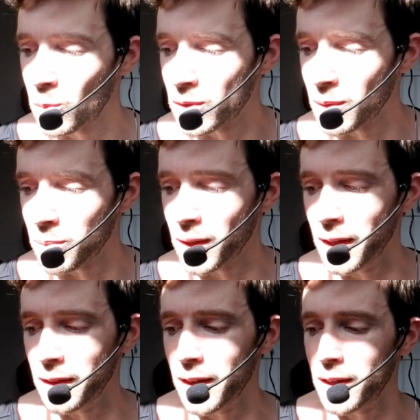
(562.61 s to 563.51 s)
was
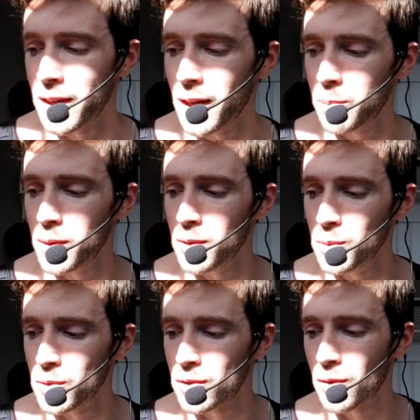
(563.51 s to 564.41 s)
complaining that it can't be
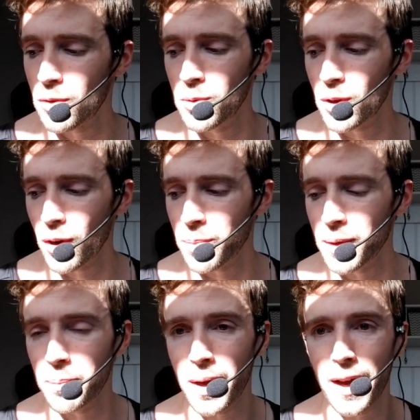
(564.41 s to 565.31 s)
used through
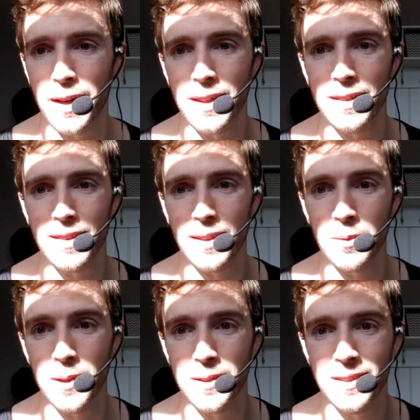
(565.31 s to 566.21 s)
carpet and padding. It's like,
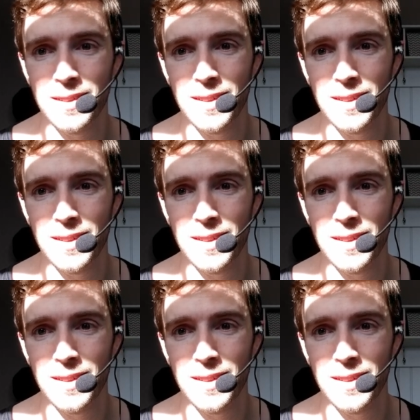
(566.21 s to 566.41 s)
well,